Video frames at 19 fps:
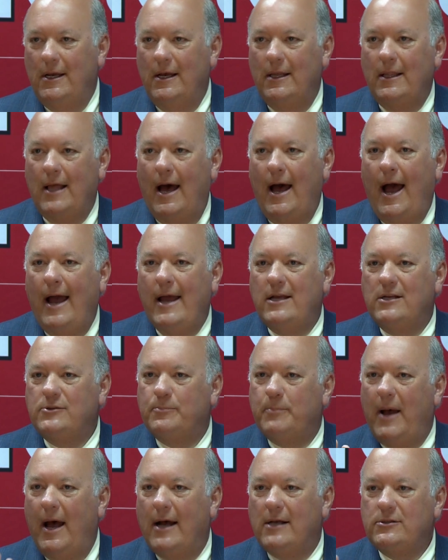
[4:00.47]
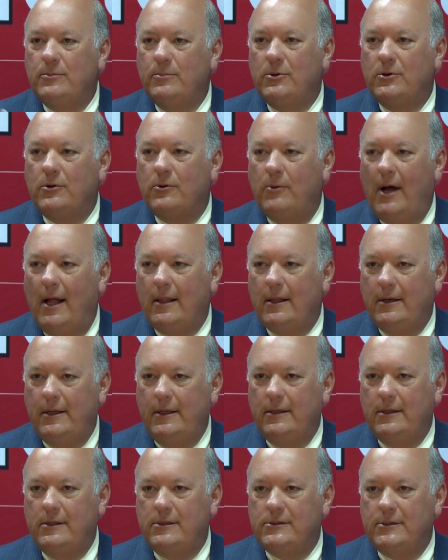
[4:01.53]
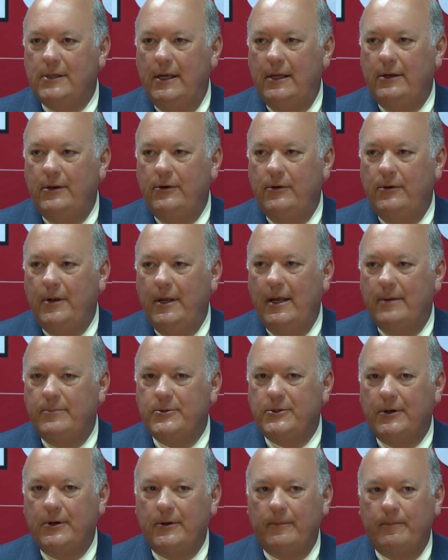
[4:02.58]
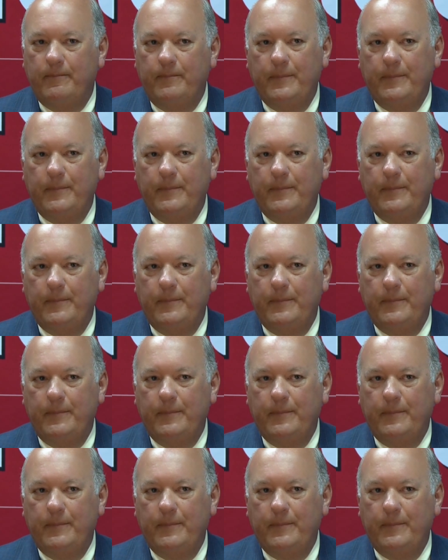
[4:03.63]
and the highest possible quality of the state of New Hampshire.